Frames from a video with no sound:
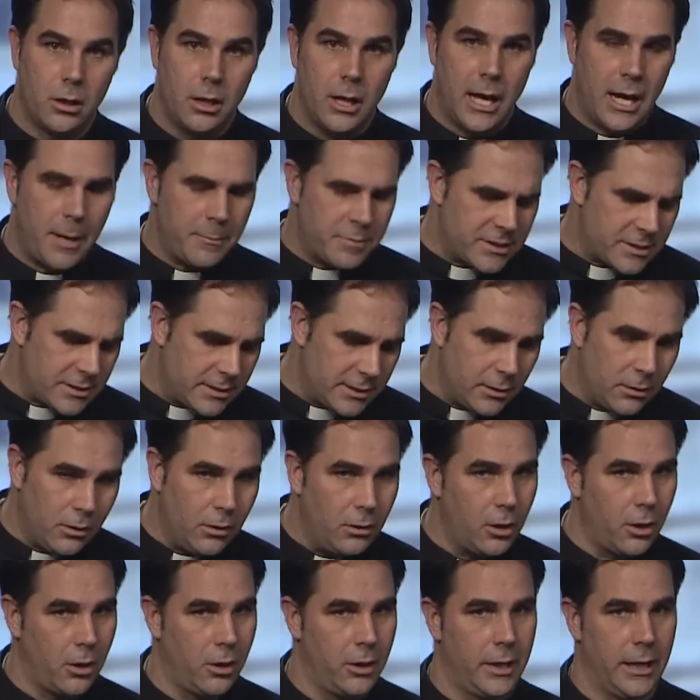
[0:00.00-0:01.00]
And I'm still
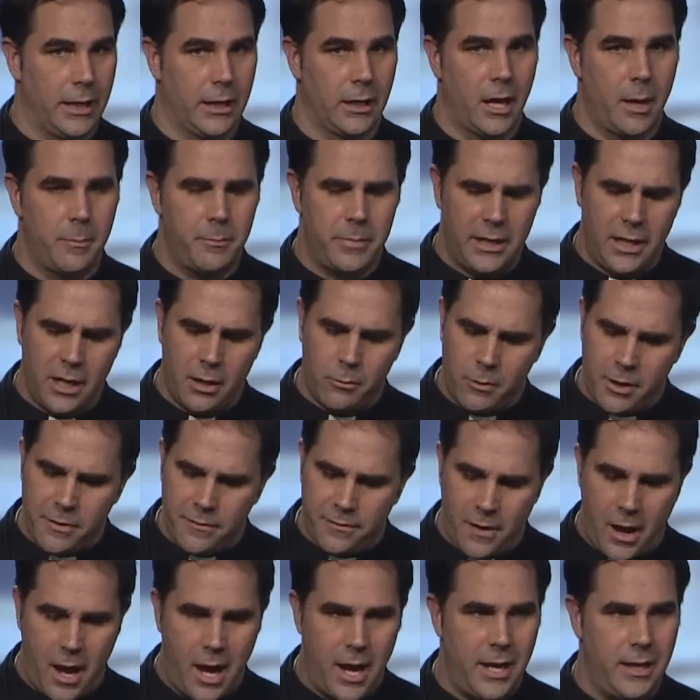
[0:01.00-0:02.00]
learning. I'm being
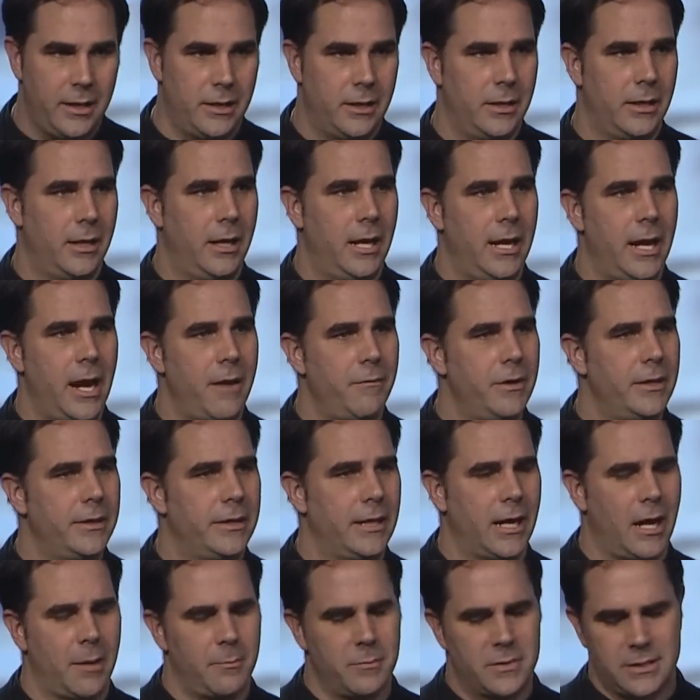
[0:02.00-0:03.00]
refined in
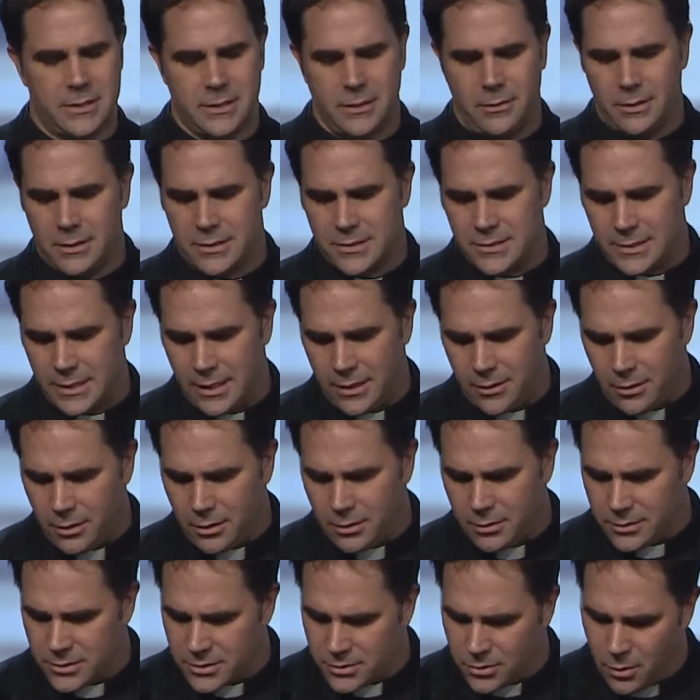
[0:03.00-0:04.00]
everything. I'm still a sinner
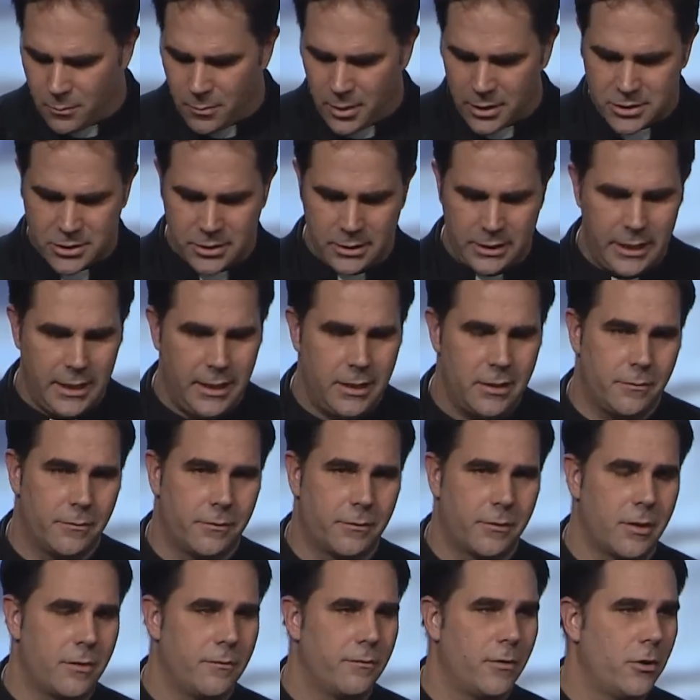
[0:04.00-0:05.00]
in so much need of
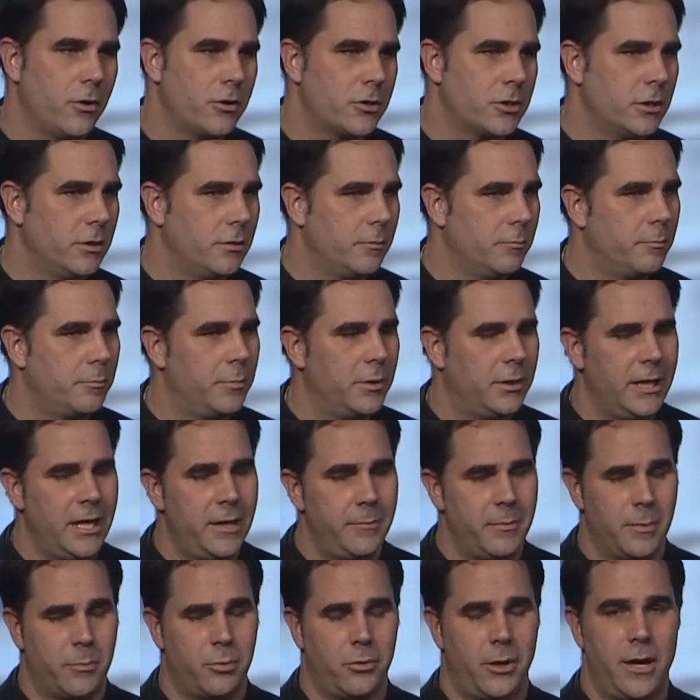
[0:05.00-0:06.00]
conversion. Believe
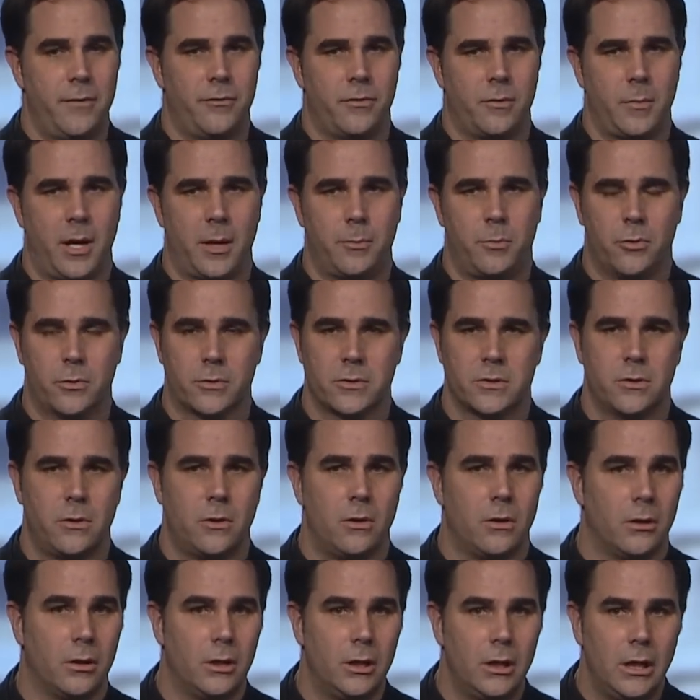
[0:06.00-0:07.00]
me, pray for my poor
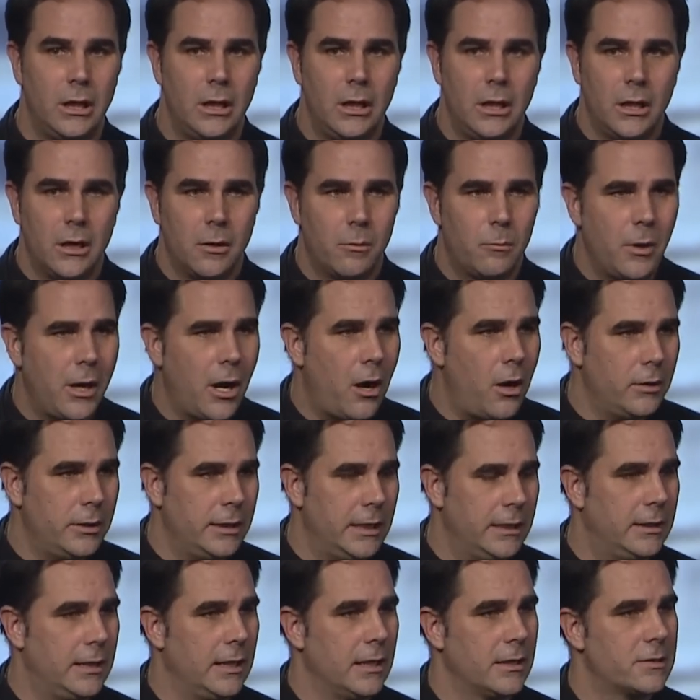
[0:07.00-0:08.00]
soul. We all
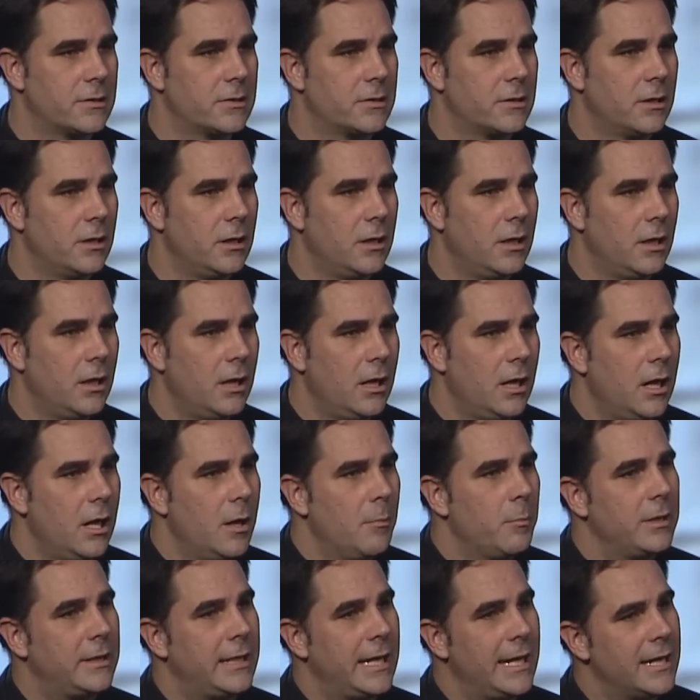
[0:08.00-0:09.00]
need this.
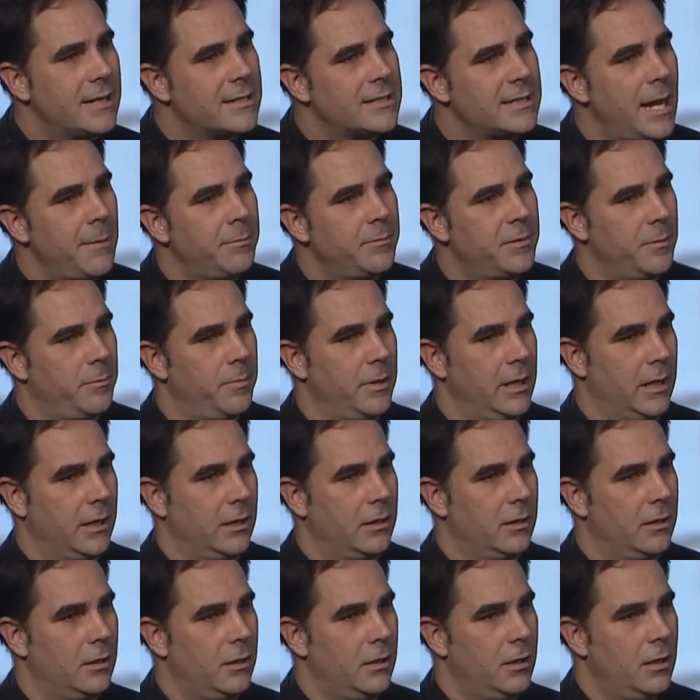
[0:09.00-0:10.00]
But they accepted me.
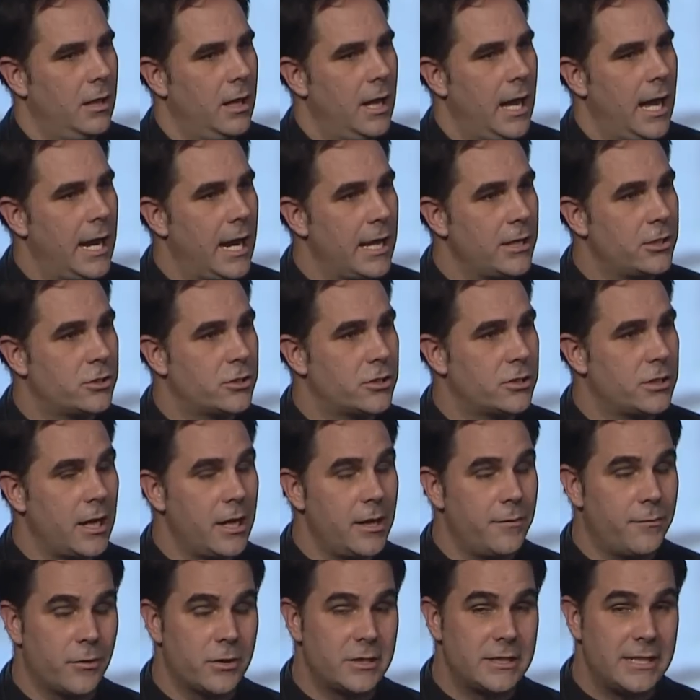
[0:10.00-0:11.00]
And I
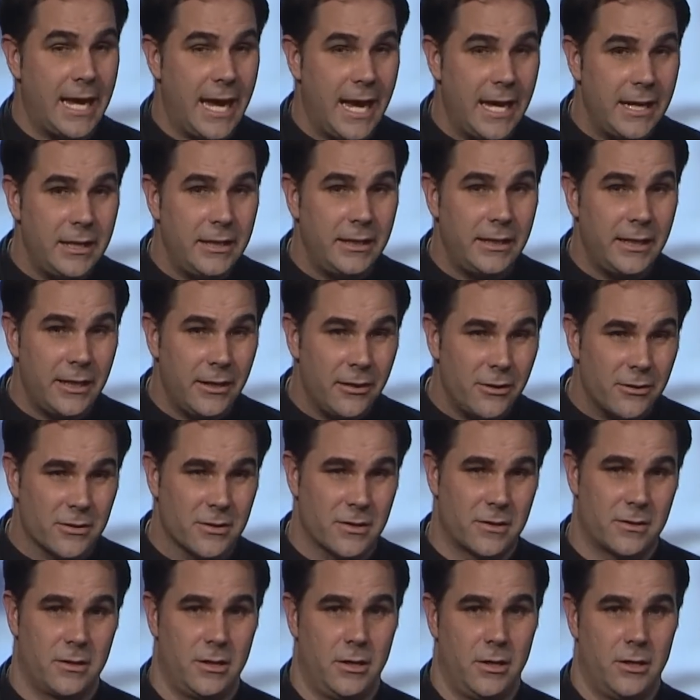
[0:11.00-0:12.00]
studied for 10
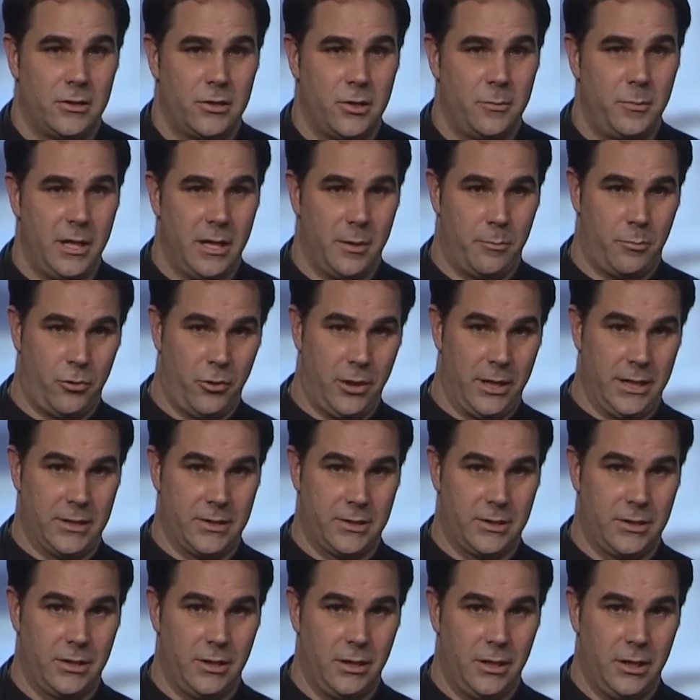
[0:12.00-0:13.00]
years to be a
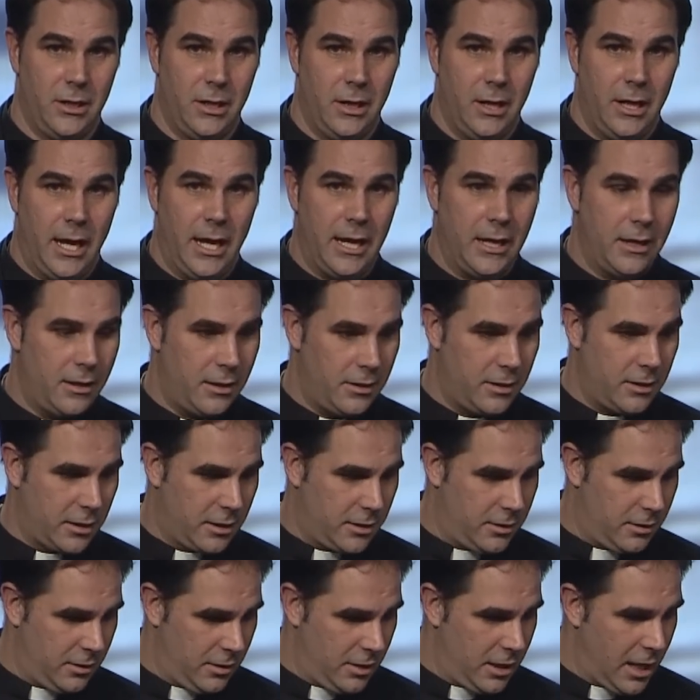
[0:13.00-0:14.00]
priest. And
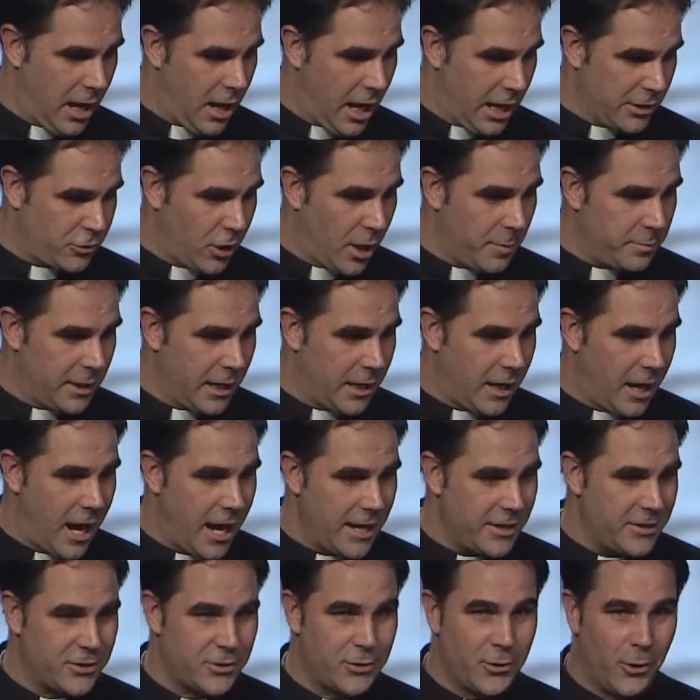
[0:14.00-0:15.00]
now I dropped out of
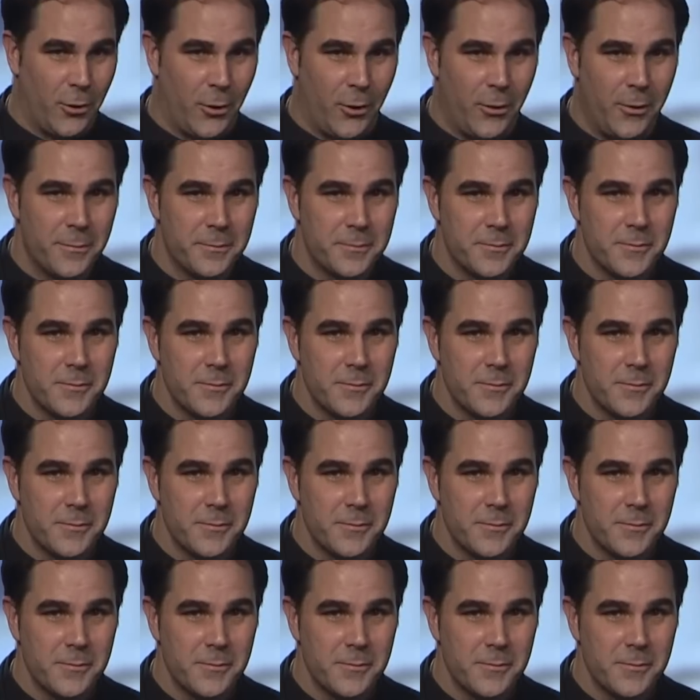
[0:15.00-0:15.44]
high school,